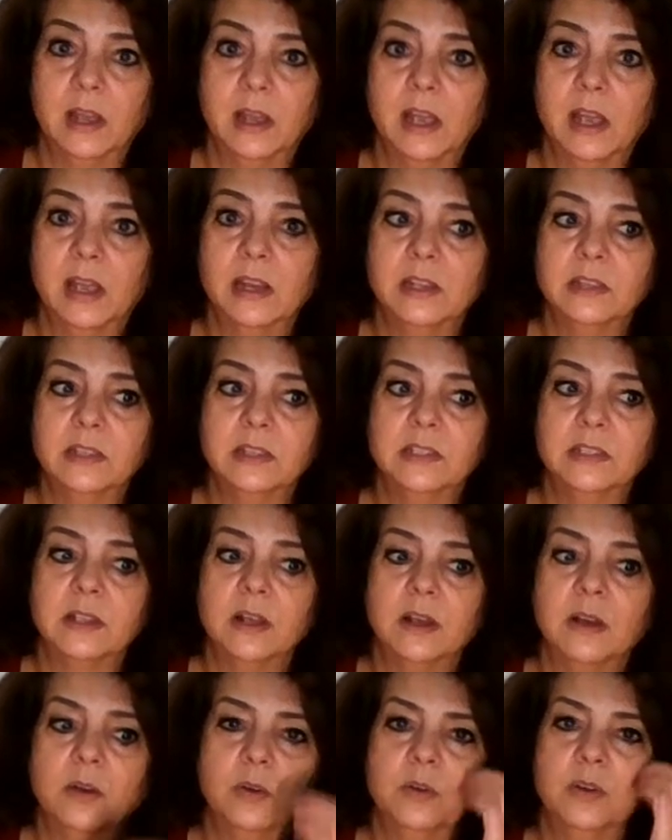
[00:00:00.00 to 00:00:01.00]
And
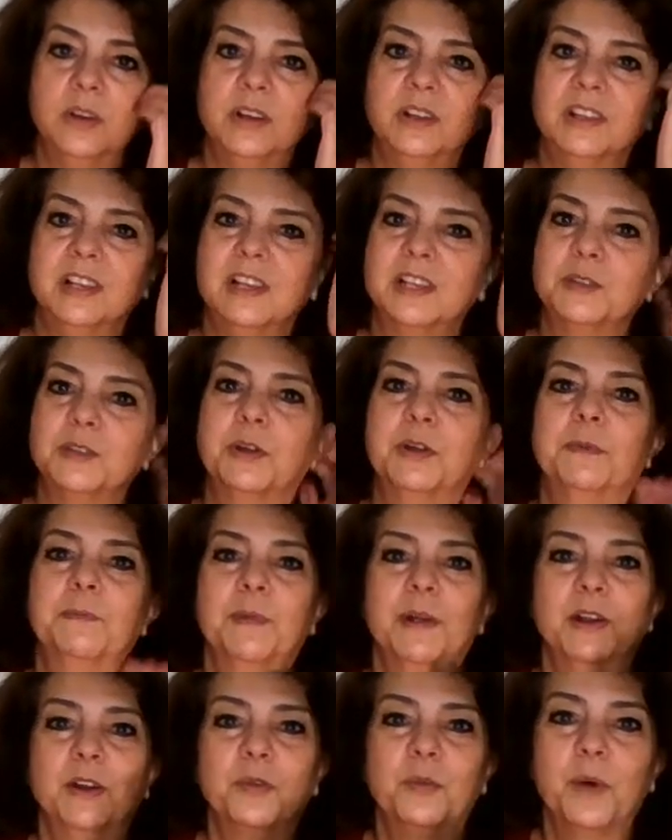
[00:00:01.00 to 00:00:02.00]
so that's
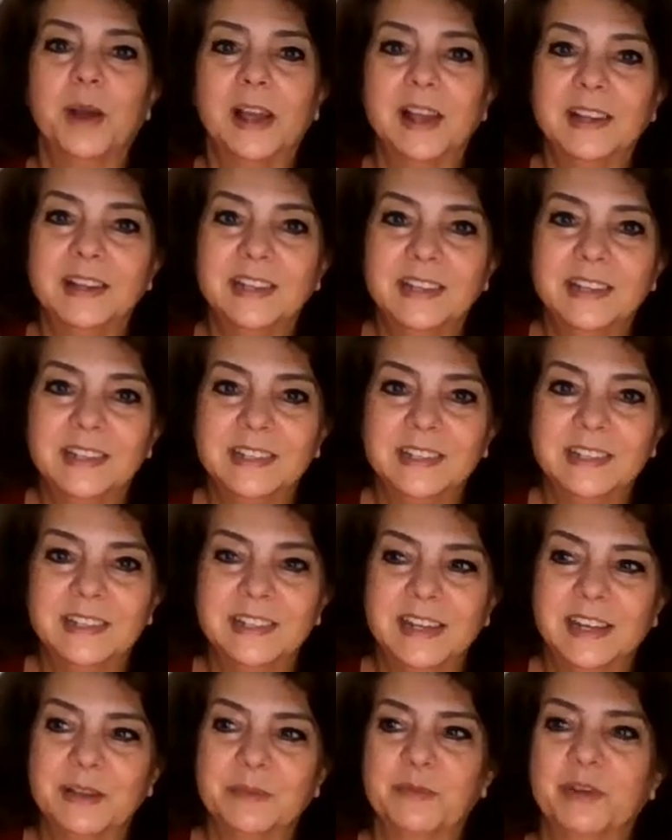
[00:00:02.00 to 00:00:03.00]
part of why I needed to
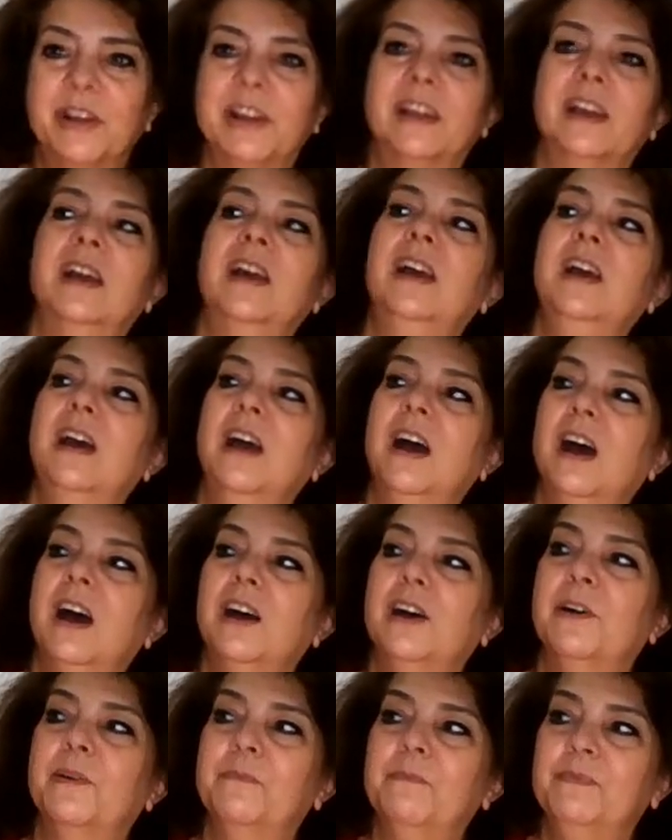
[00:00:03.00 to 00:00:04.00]
take a break.
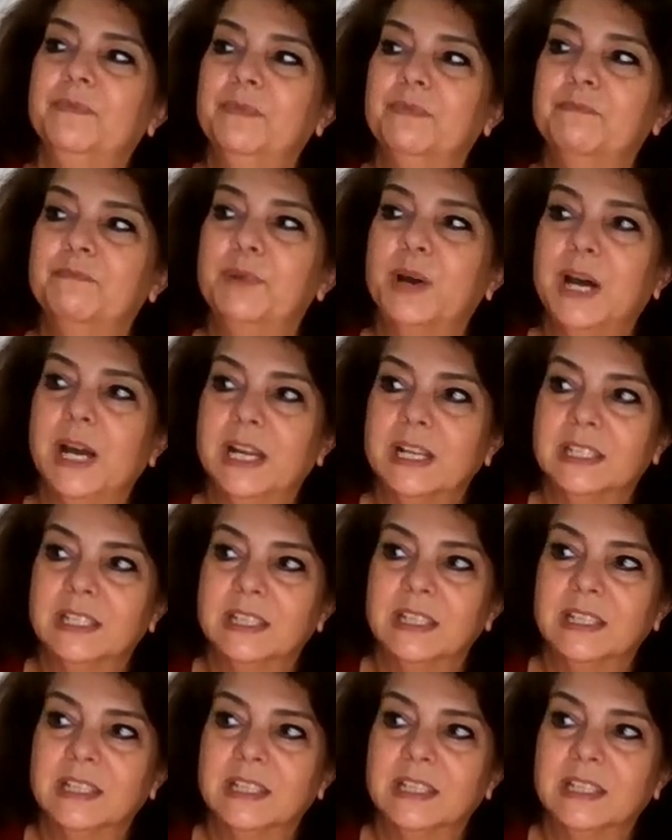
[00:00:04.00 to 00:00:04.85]
But